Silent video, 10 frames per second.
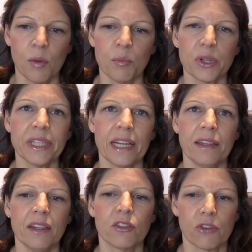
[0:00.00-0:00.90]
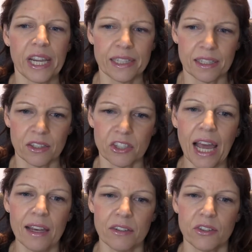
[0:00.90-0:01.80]
portend the greatest
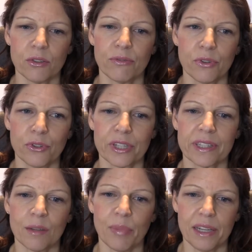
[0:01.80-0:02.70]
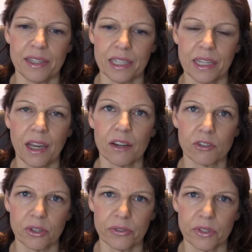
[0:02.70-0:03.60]
challenge to future stability
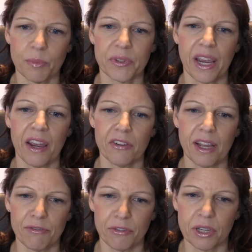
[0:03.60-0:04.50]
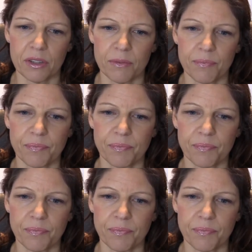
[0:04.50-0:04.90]
across sub-Saharan Africa.